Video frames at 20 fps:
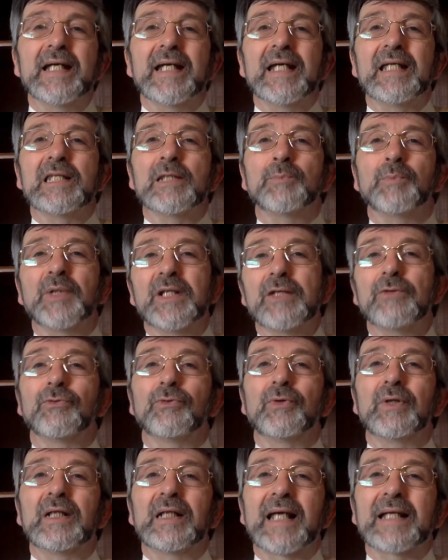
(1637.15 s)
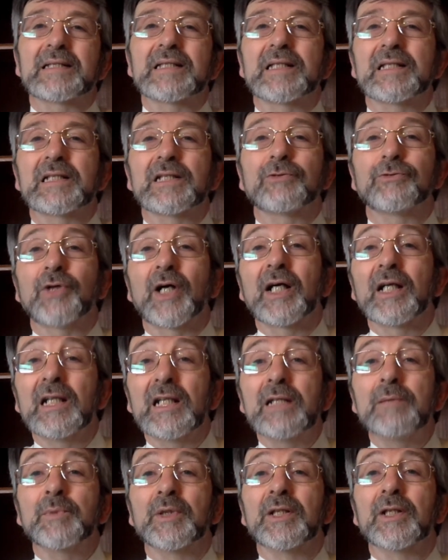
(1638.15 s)
in the brief letter to
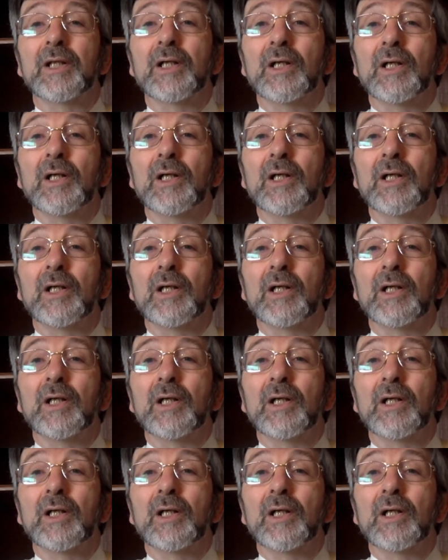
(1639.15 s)
Philemon,